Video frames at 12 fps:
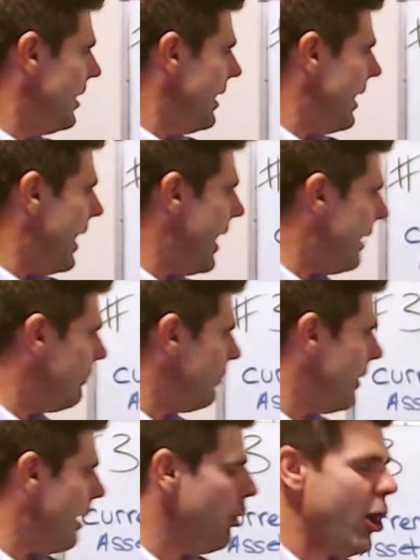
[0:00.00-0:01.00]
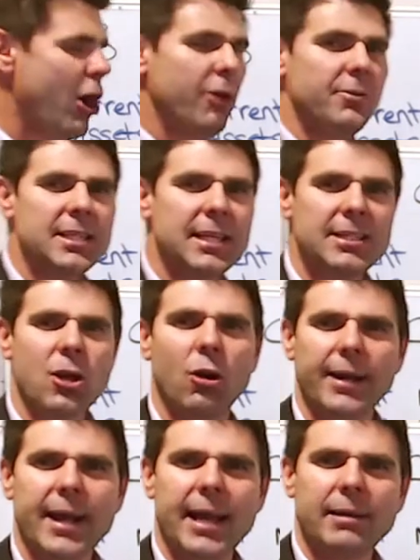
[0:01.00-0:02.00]
They want an overseas
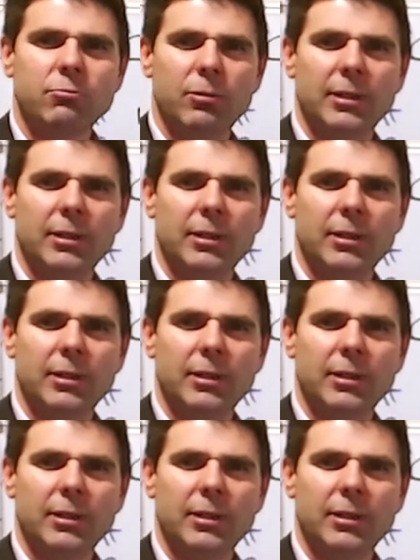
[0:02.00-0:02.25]
holiday